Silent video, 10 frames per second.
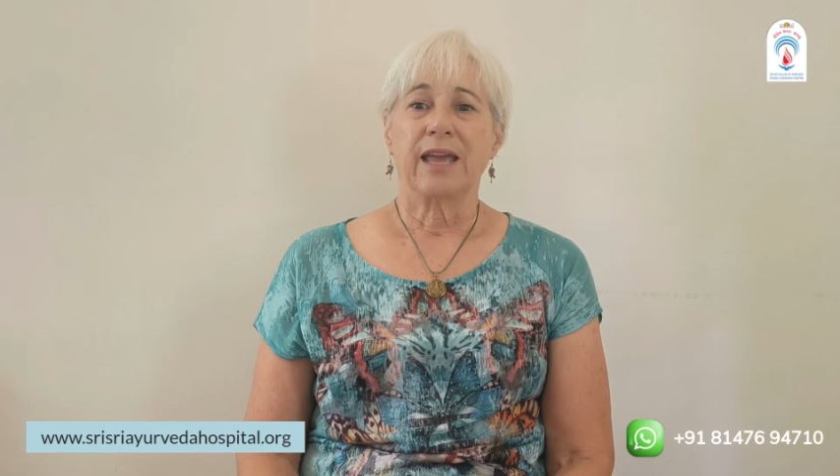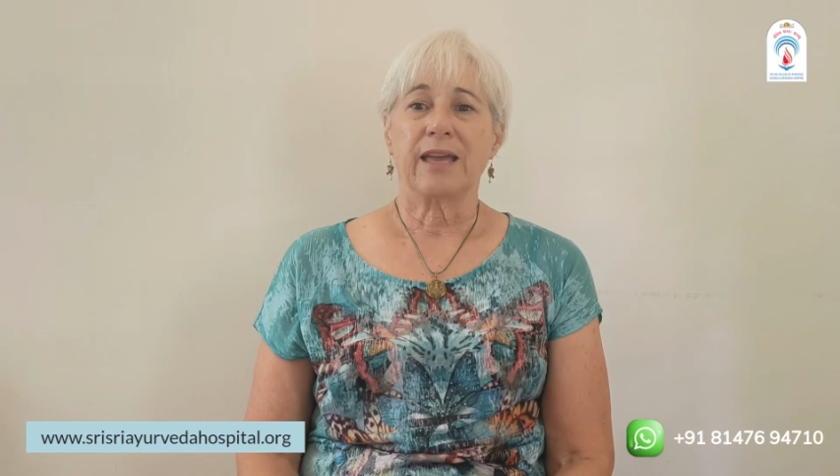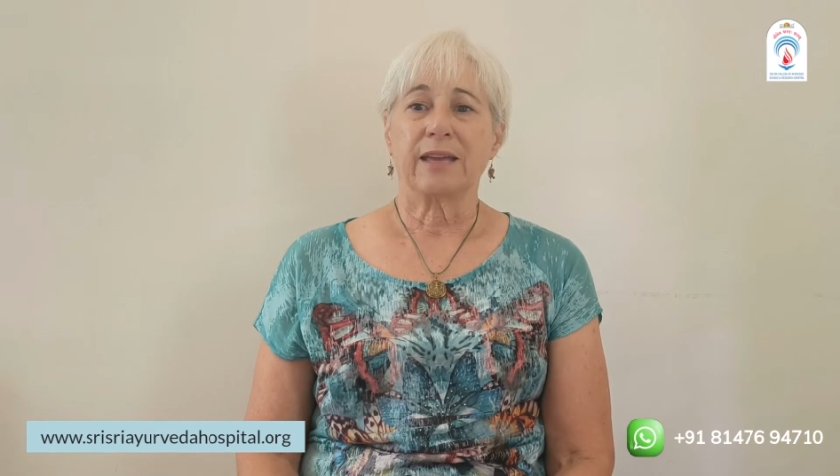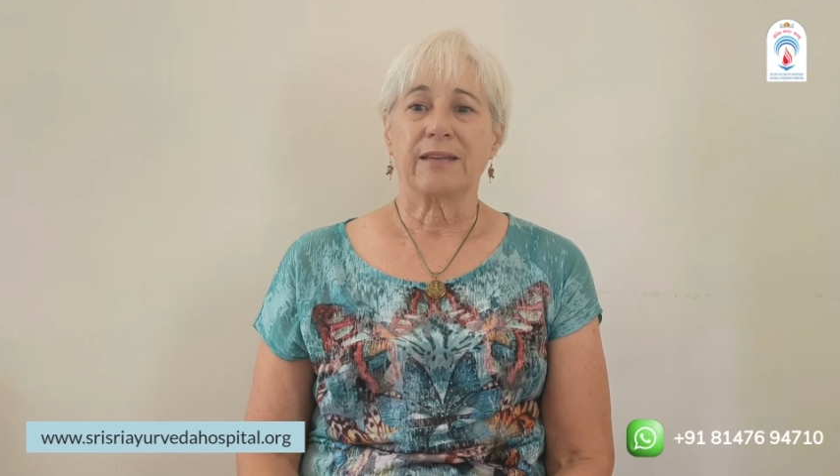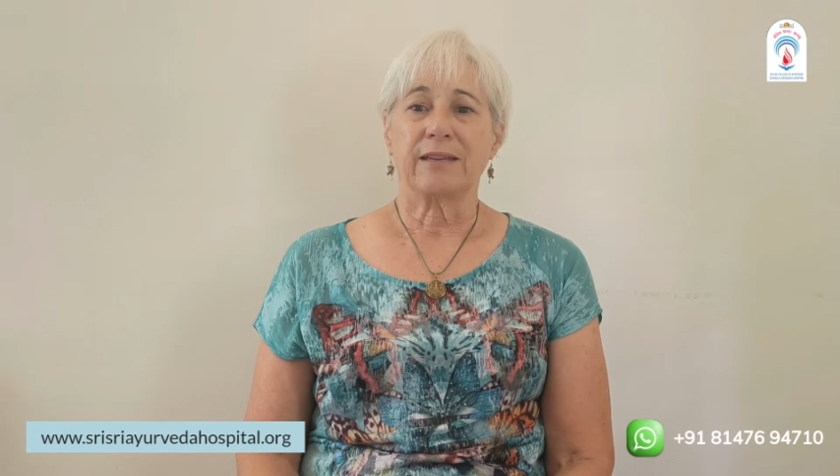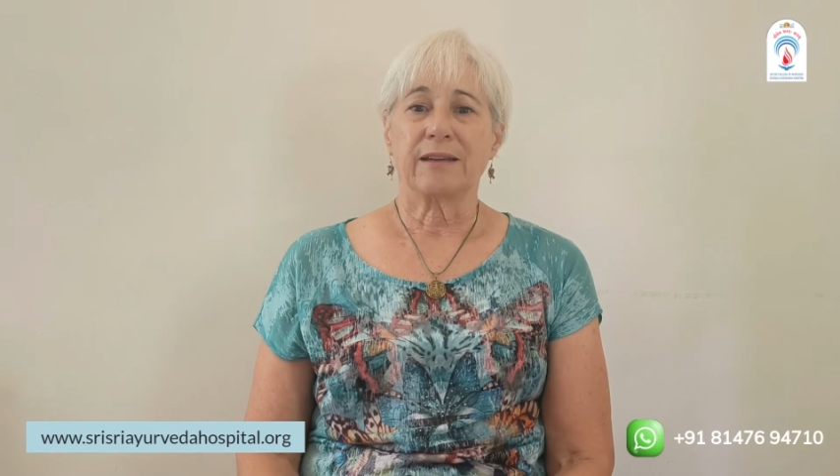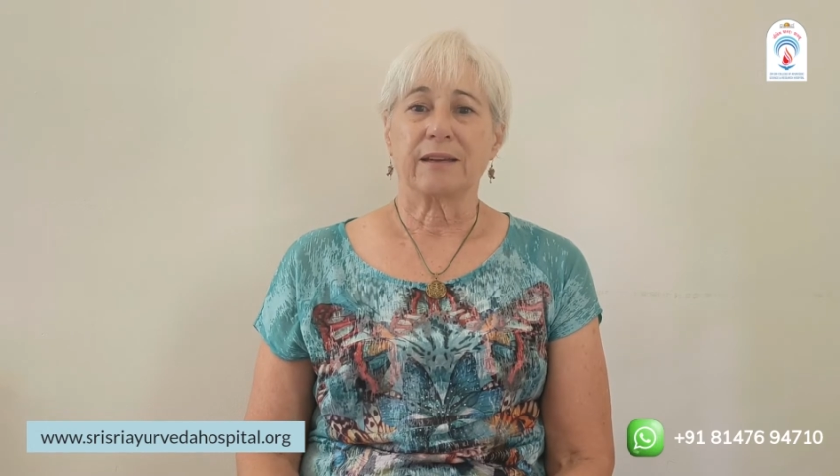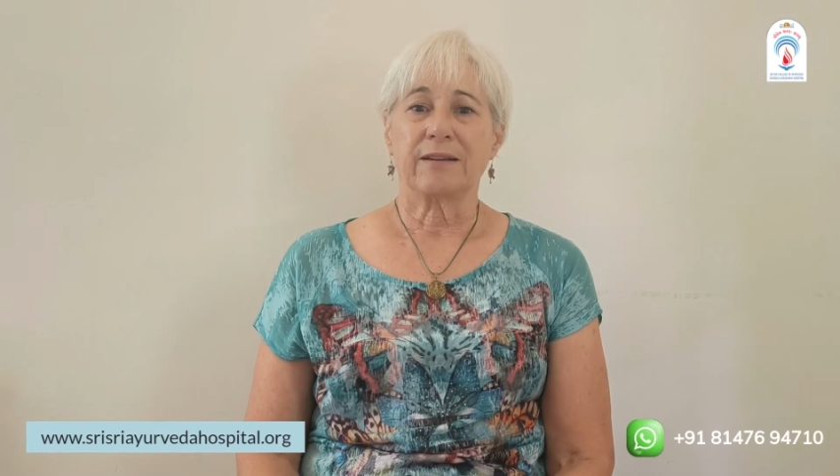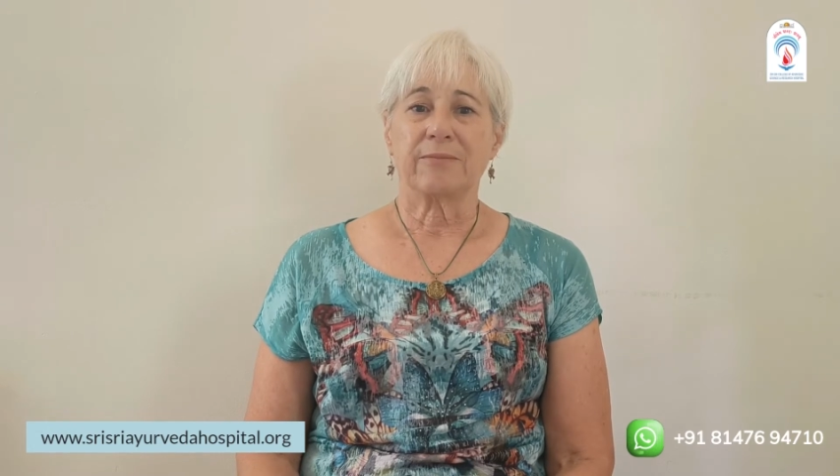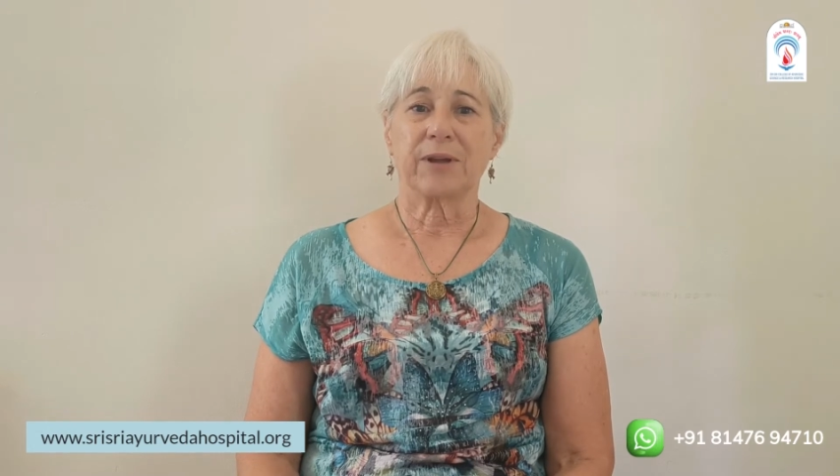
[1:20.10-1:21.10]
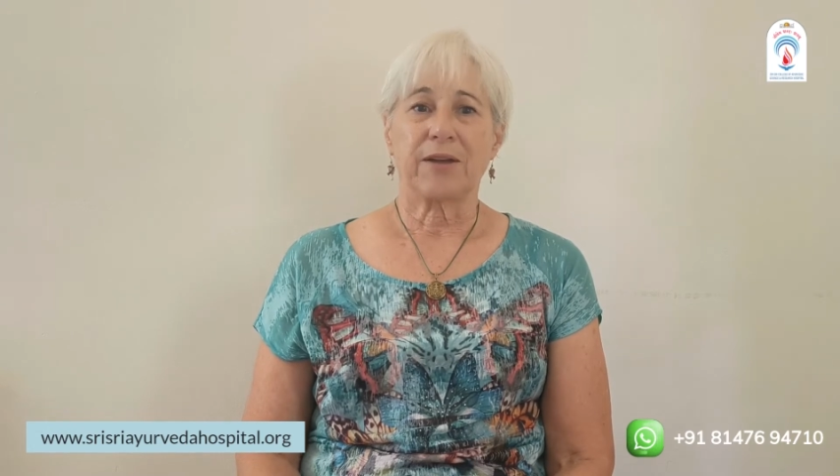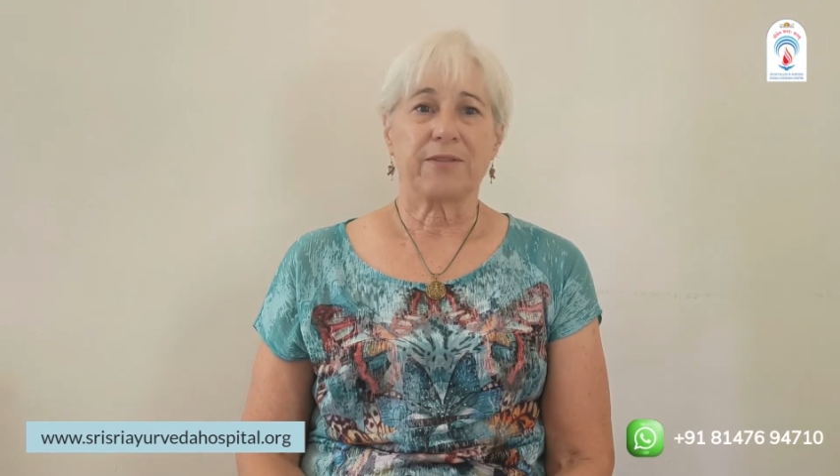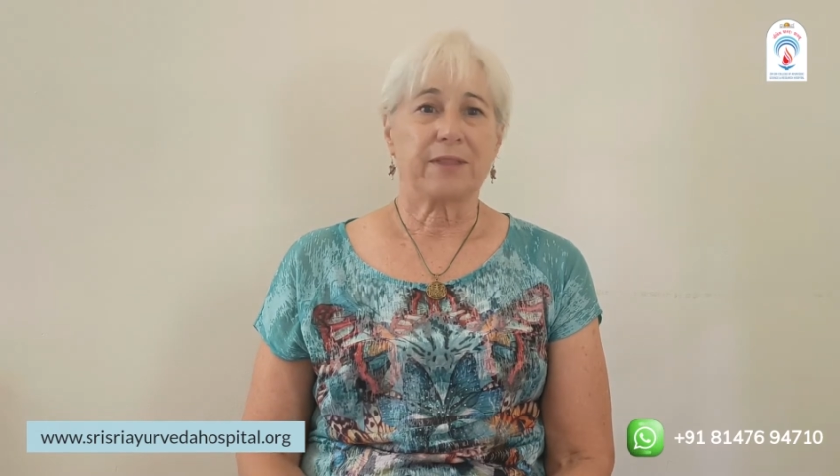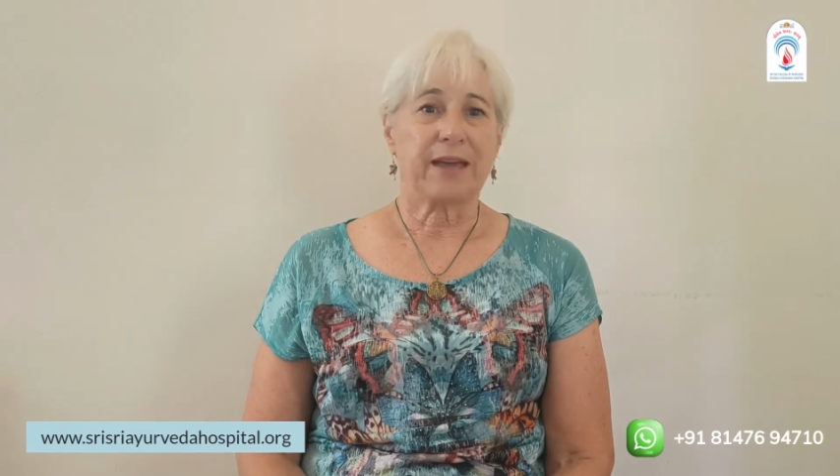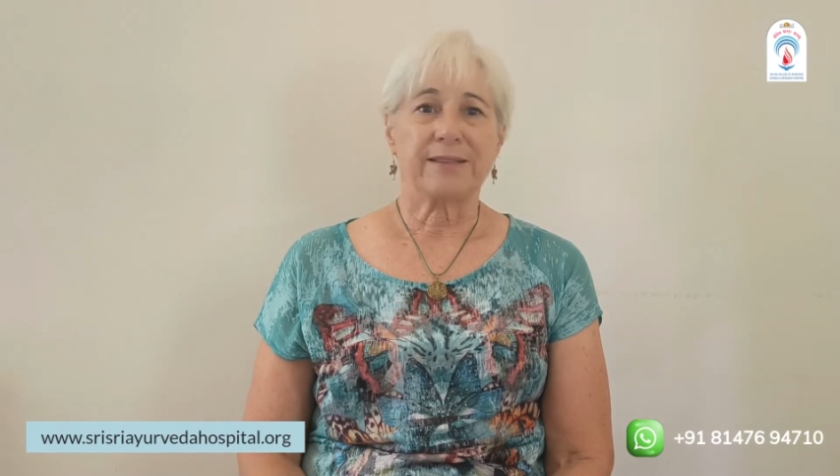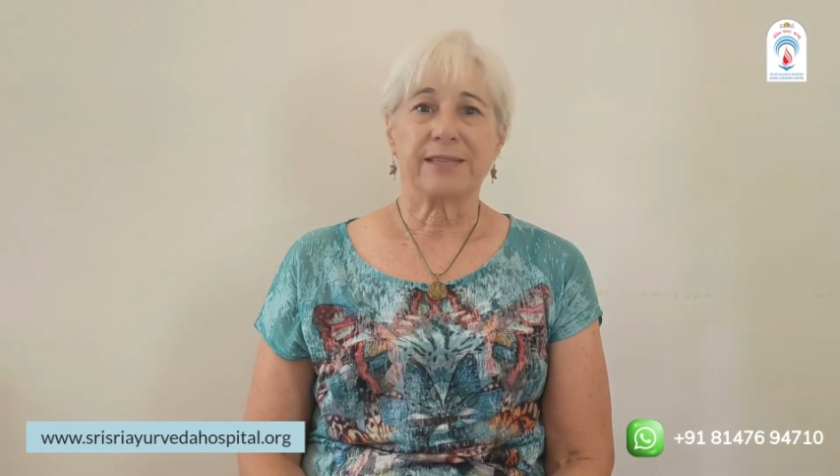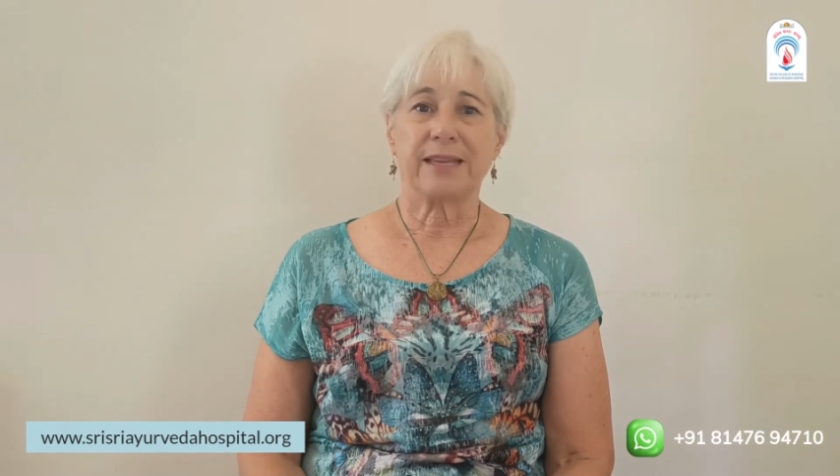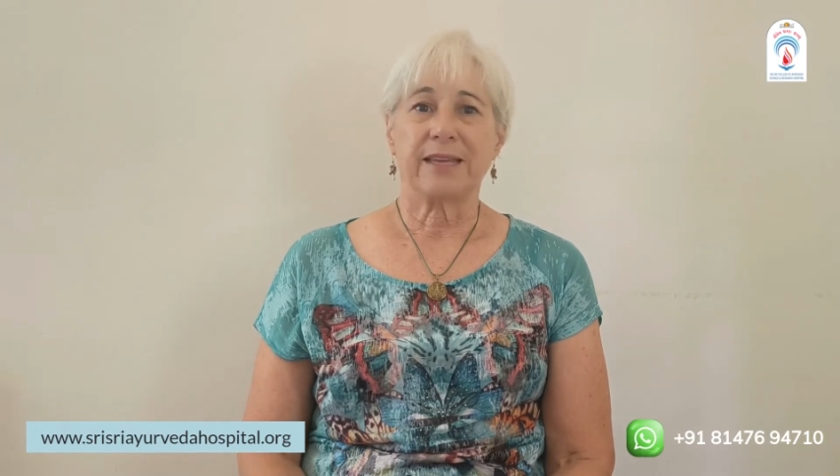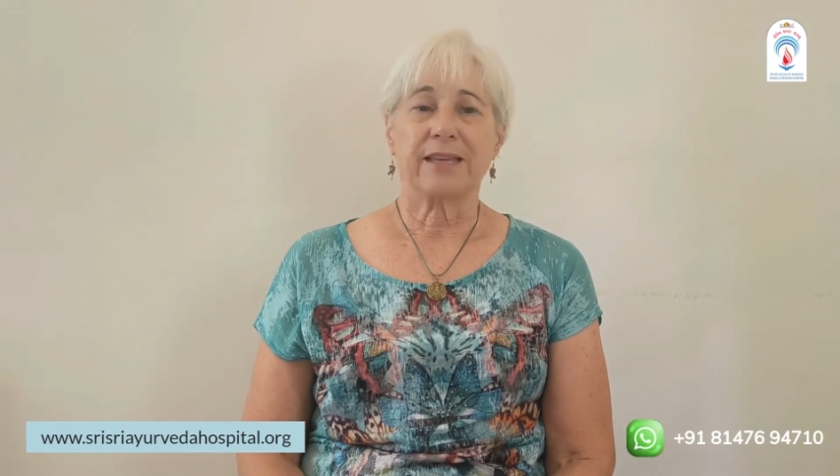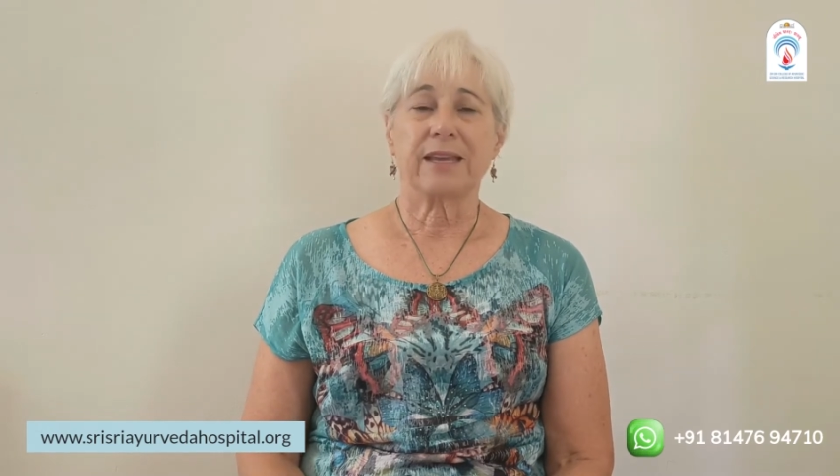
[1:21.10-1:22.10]
and um, got that
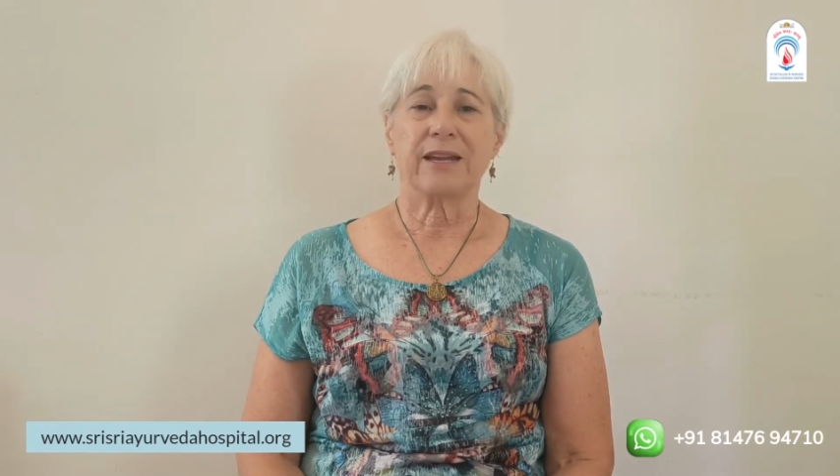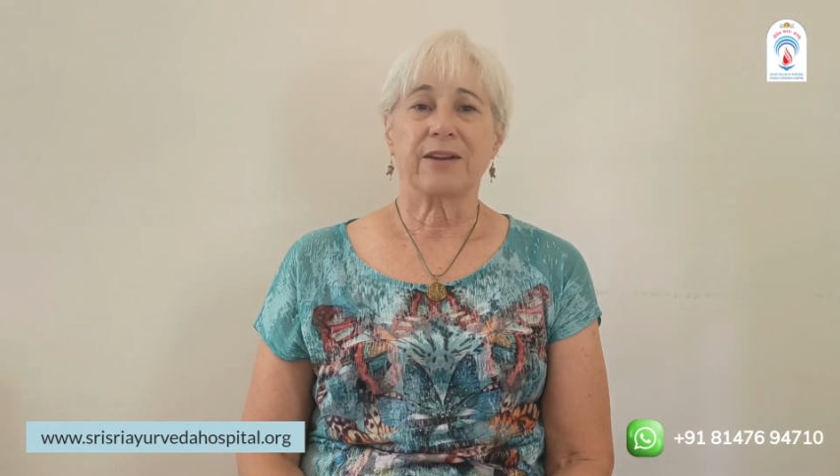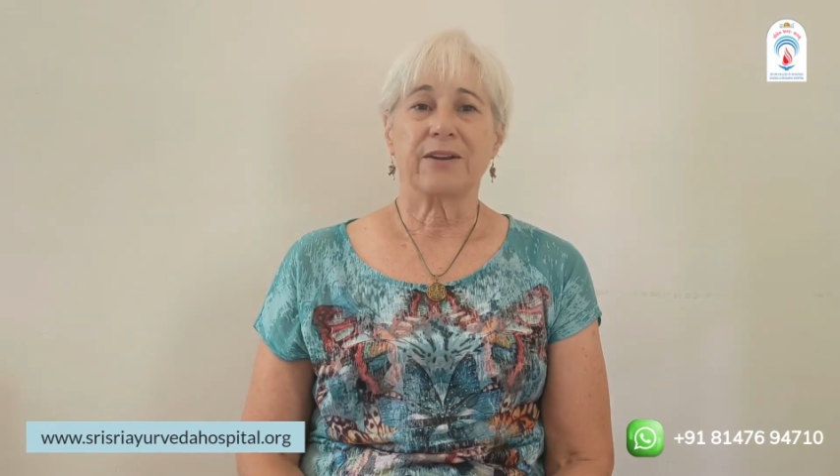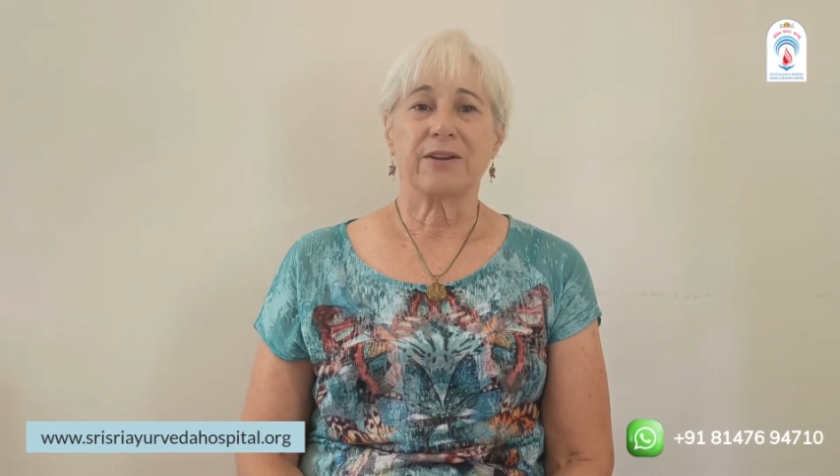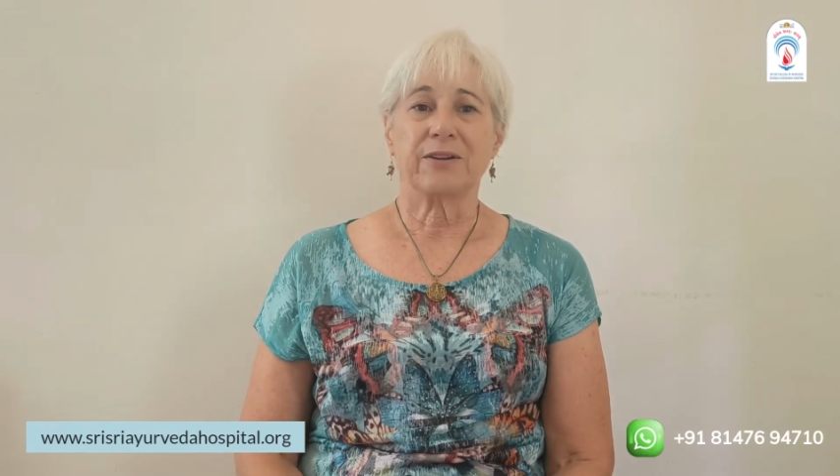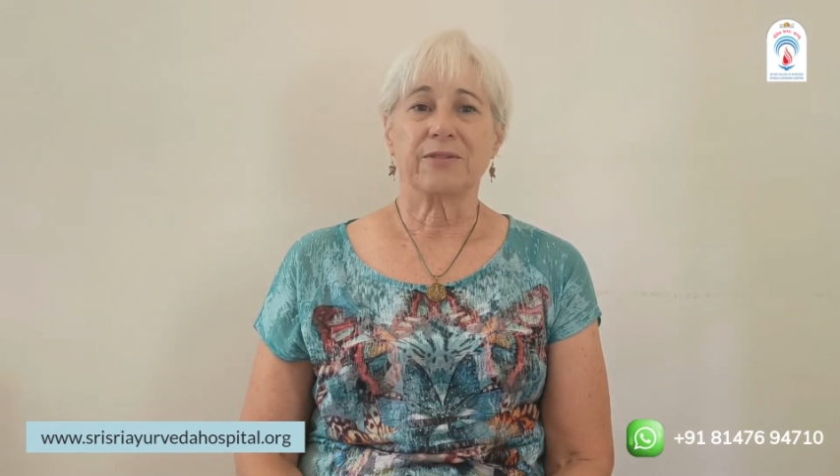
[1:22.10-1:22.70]
taken care